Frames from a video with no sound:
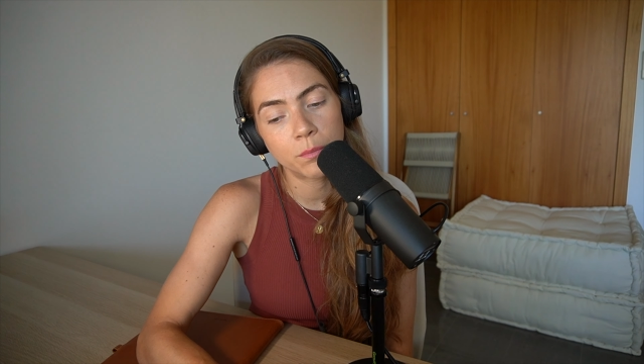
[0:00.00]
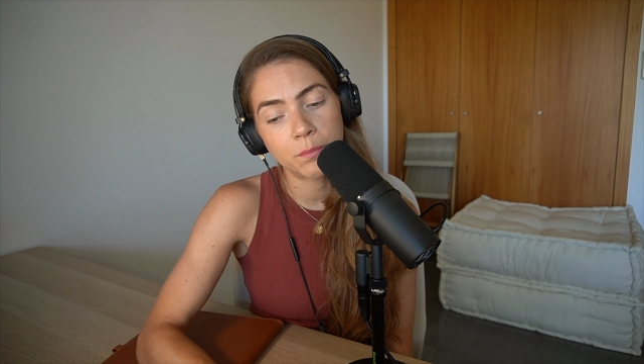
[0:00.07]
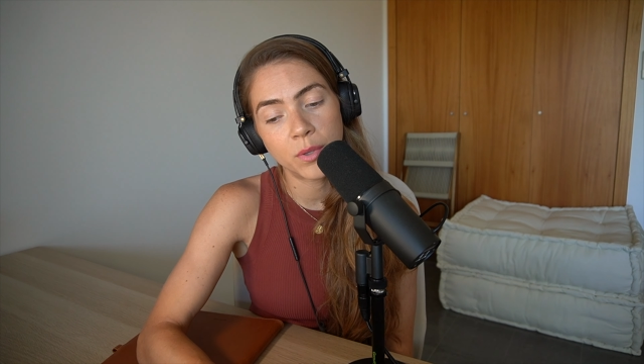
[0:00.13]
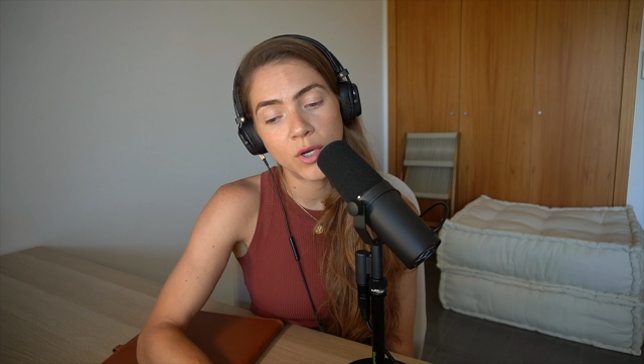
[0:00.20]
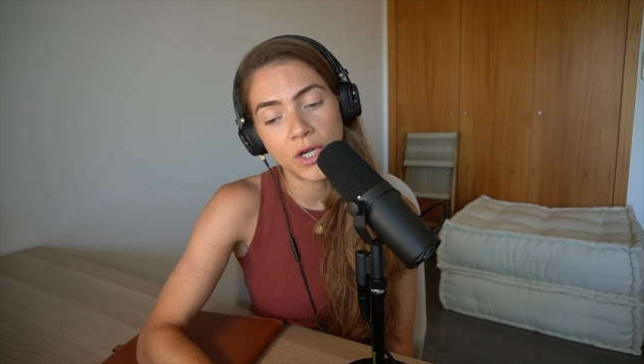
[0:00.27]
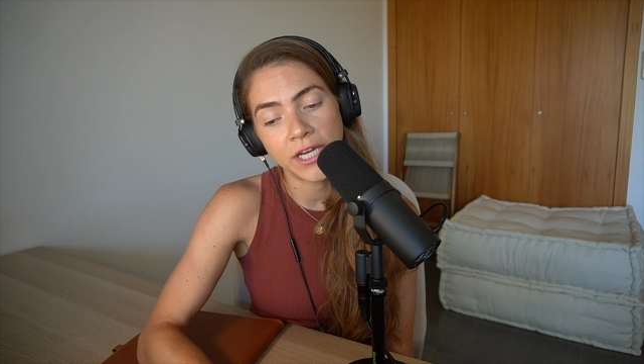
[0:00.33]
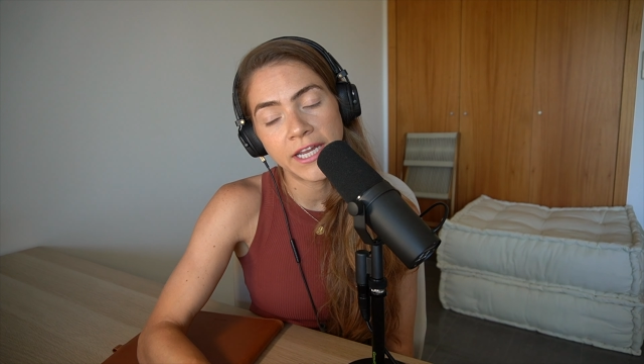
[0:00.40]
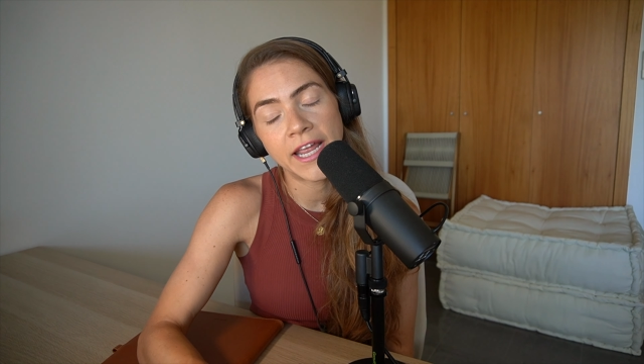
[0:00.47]

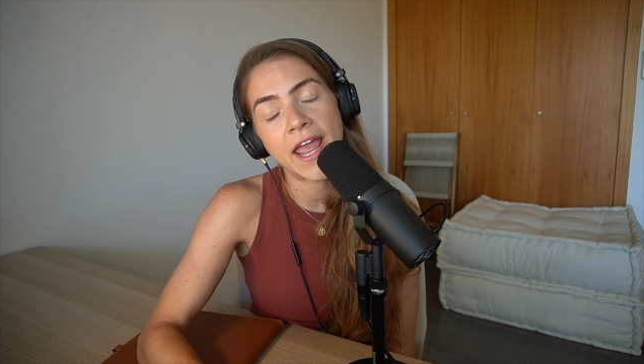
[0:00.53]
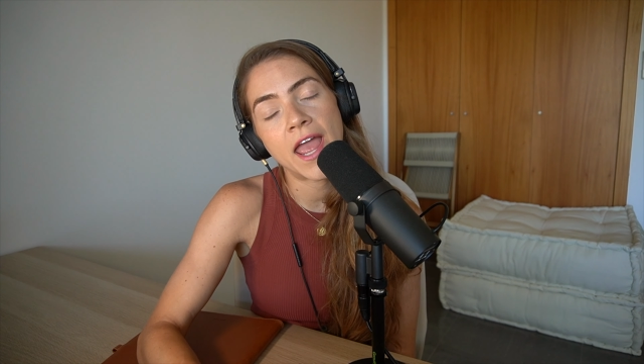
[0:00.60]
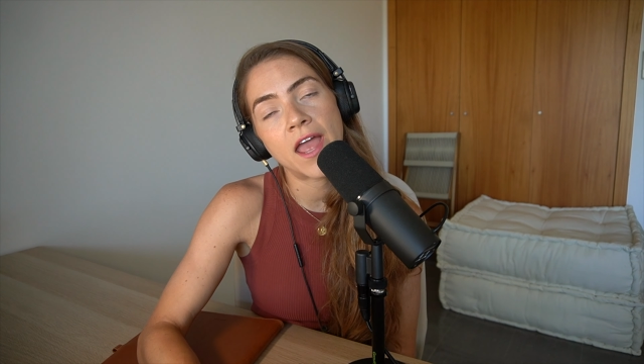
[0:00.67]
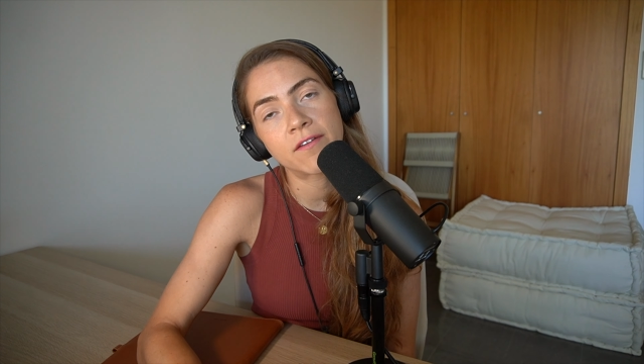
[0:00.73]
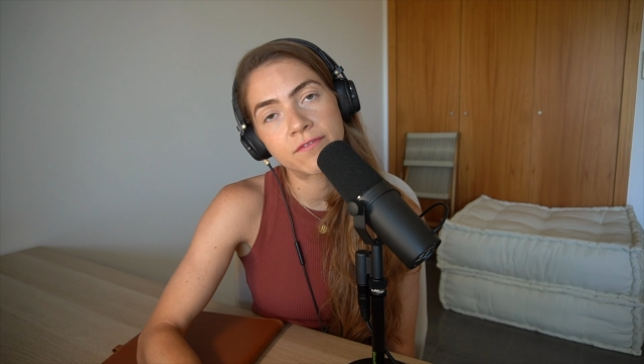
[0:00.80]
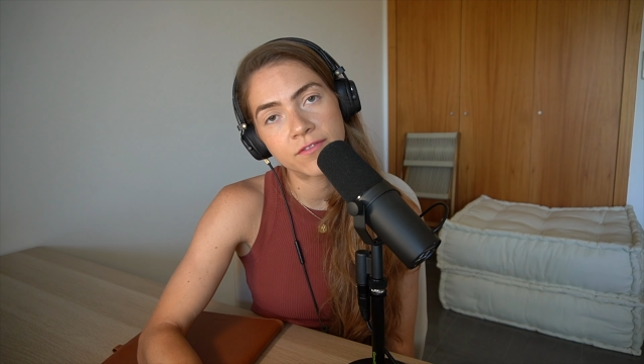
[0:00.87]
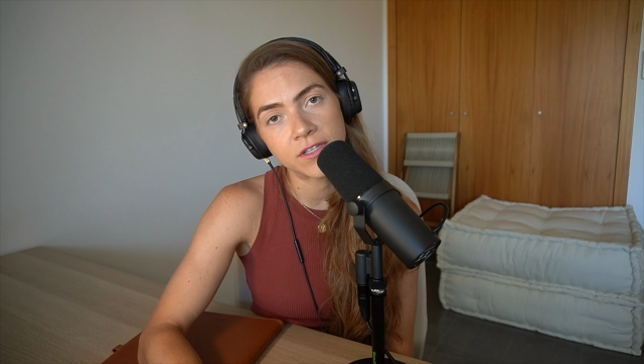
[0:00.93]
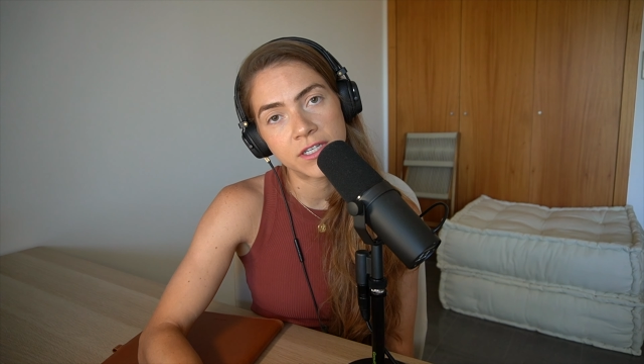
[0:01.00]
putting
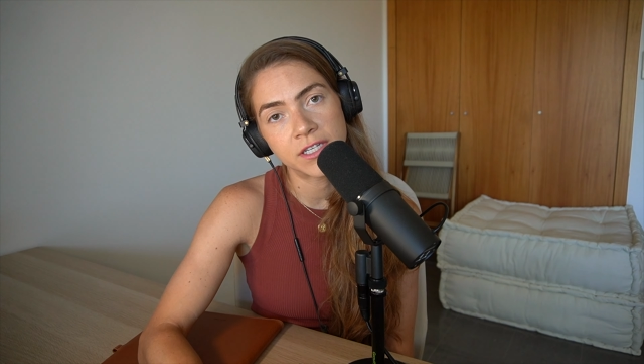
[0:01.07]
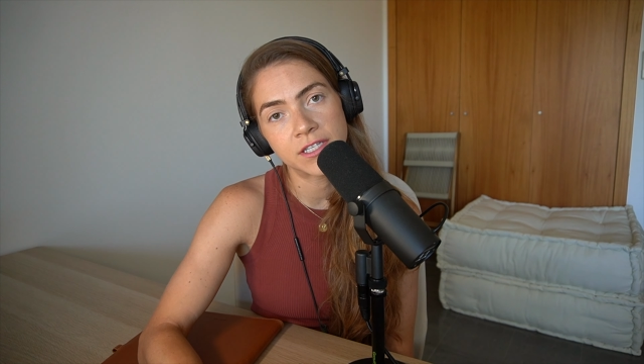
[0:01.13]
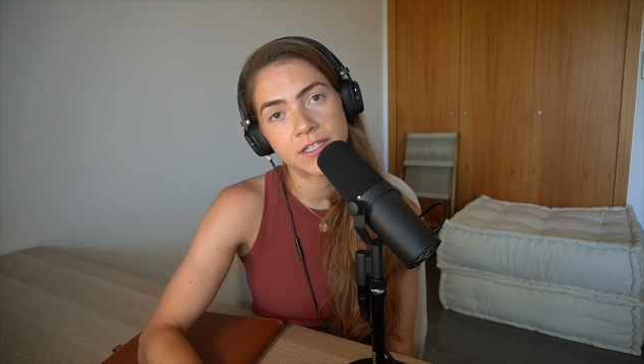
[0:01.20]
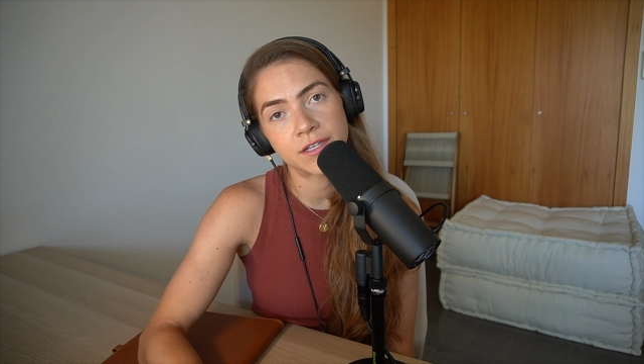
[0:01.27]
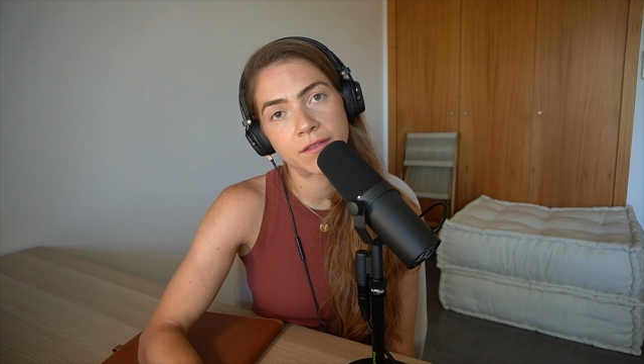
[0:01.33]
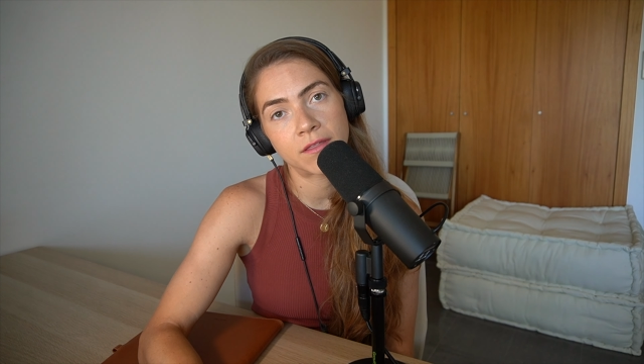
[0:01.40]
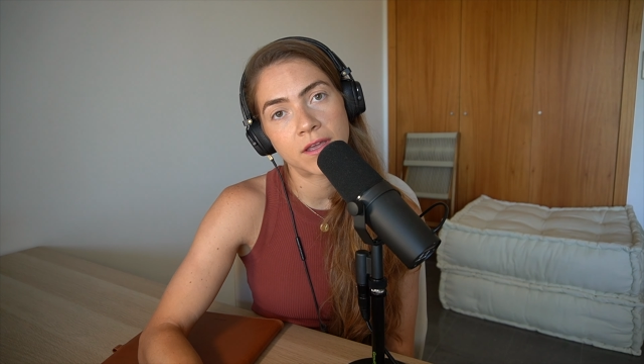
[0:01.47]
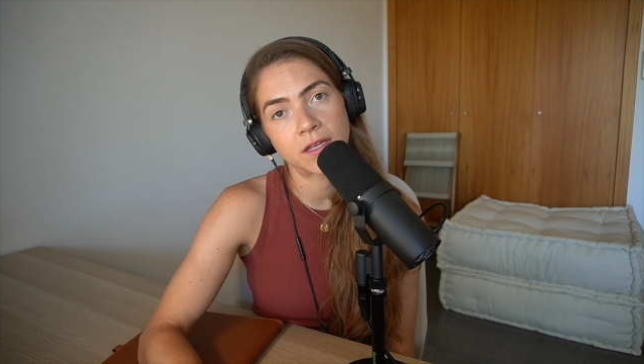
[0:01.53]
effort
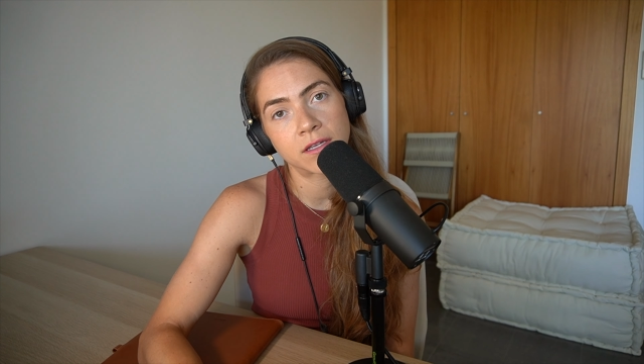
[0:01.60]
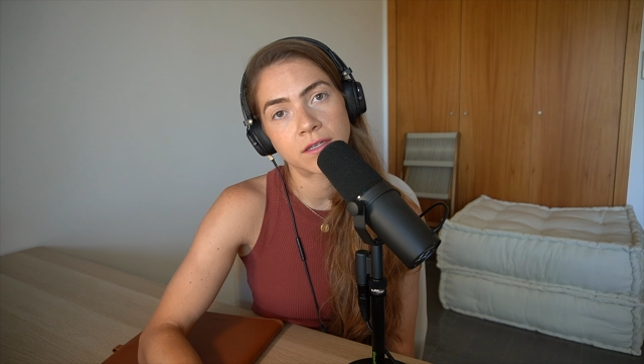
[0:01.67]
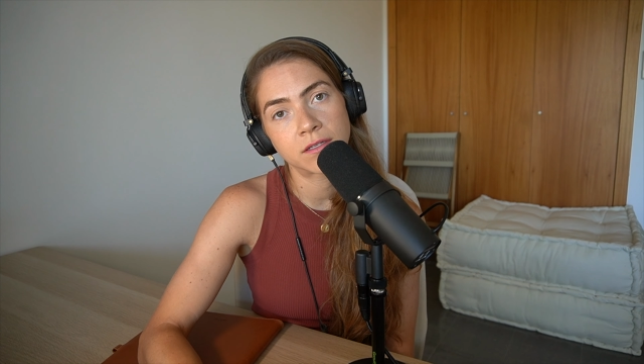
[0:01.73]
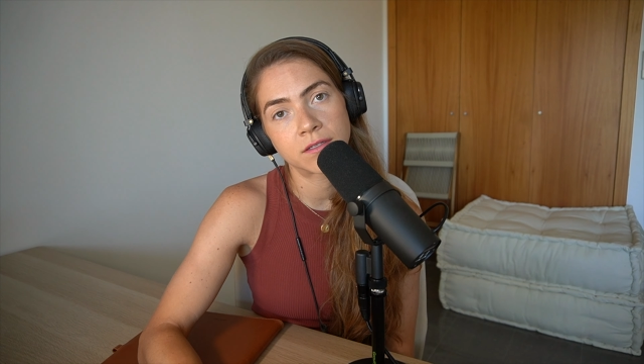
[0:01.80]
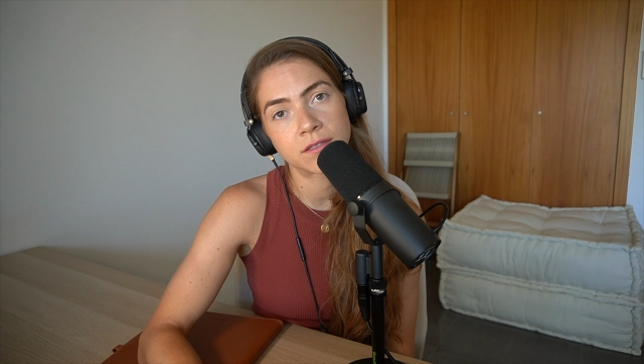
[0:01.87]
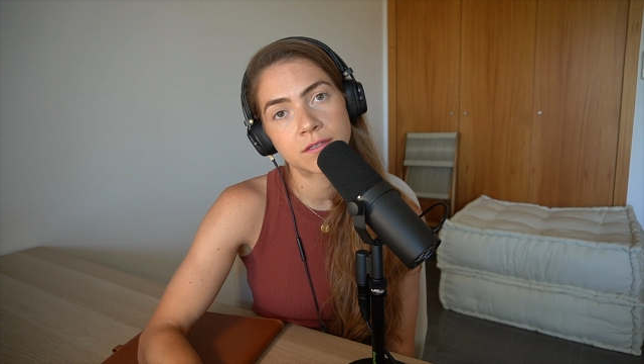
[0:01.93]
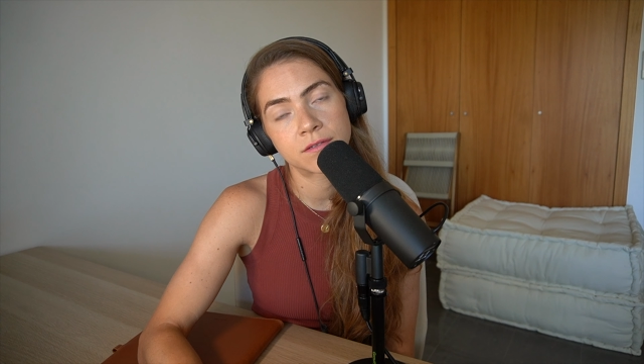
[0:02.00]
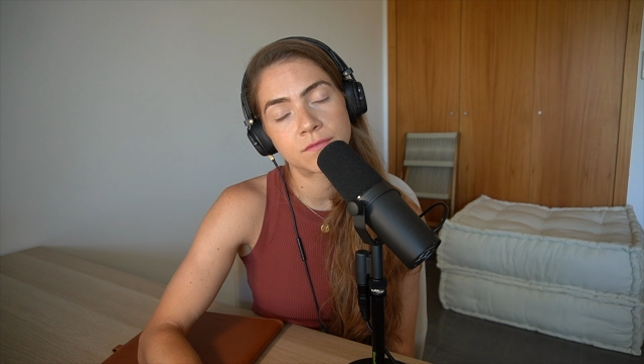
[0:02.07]
into things